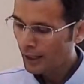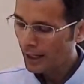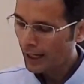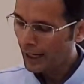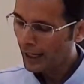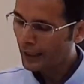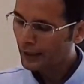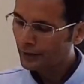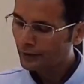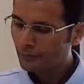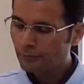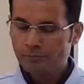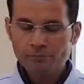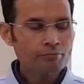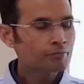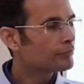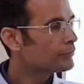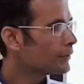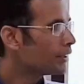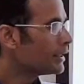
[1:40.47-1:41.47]
and
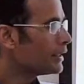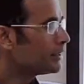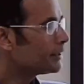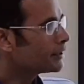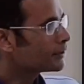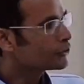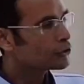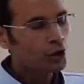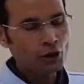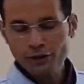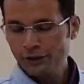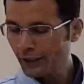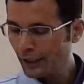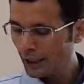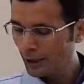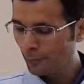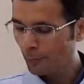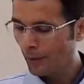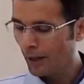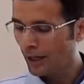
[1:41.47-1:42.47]
it does not
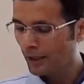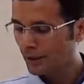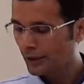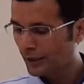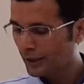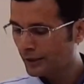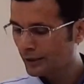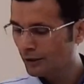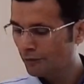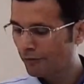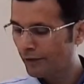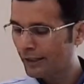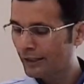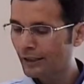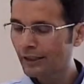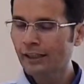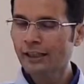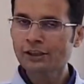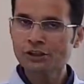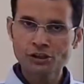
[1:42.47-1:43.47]
take part in the
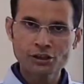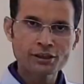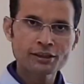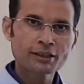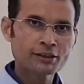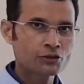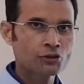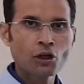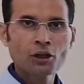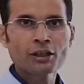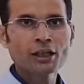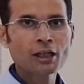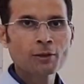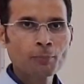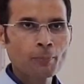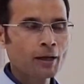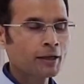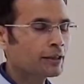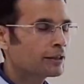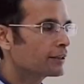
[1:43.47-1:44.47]
ventilation, it does not
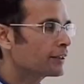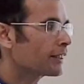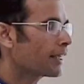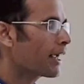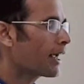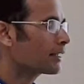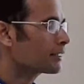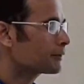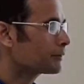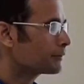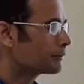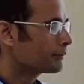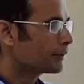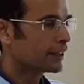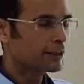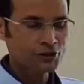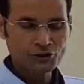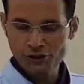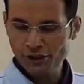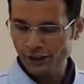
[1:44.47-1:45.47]
take part in the gas
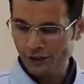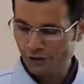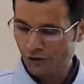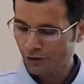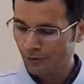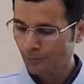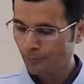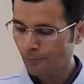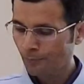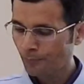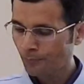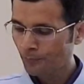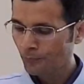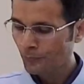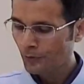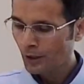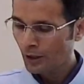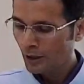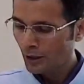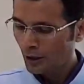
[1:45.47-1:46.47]
exchange.
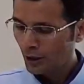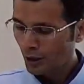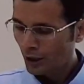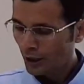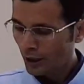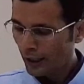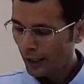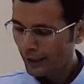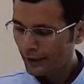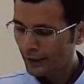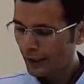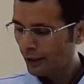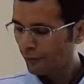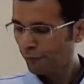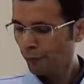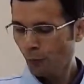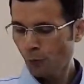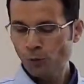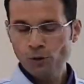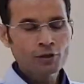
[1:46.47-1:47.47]
And
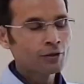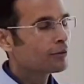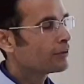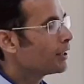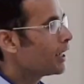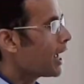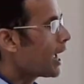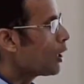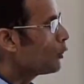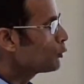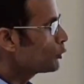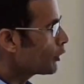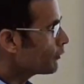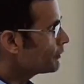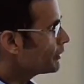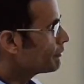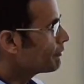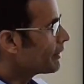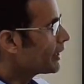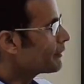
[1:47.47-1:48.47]
therefore, out
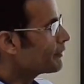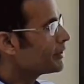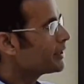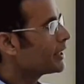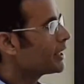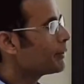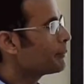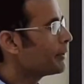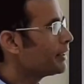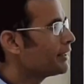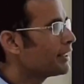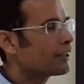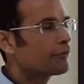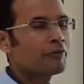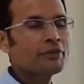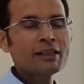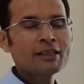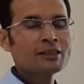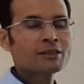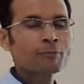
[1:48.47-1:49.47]
of the 500 ml that
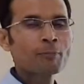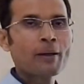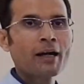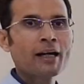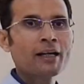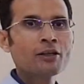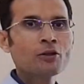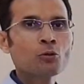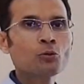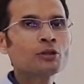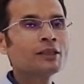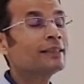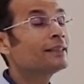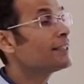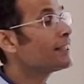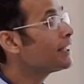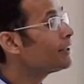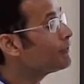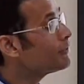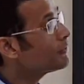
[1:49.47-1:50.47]
we inspired, only
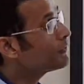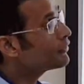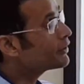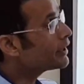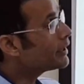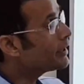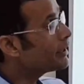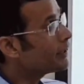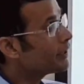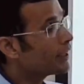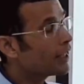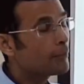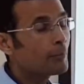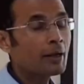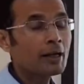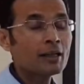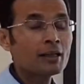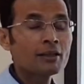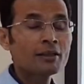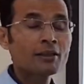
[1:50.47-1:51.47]
350
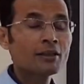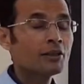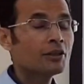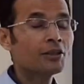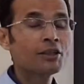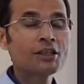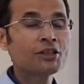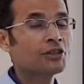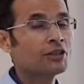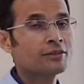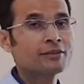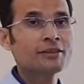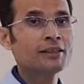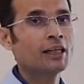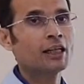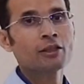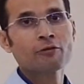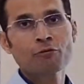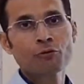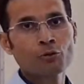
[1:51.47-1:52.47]
ml reaches the
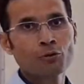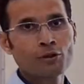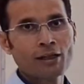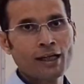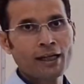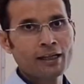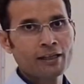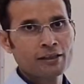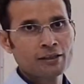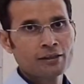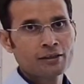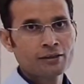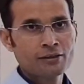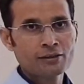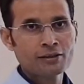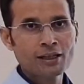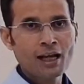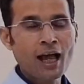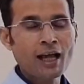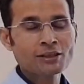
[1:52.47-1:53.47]
alveoli.
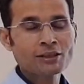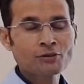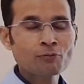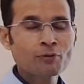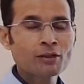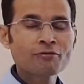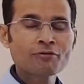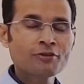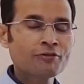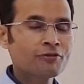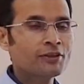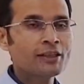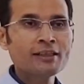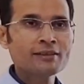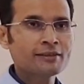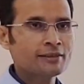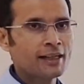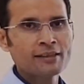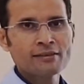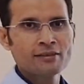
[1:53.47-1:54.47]
Last 150
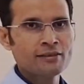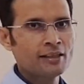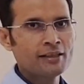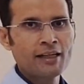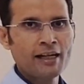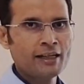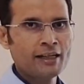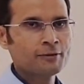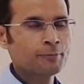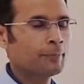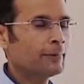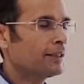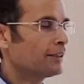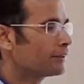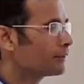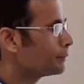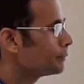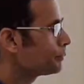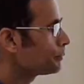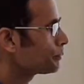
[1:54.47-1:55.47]
stays in the dead
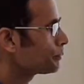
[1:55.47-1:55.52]
space.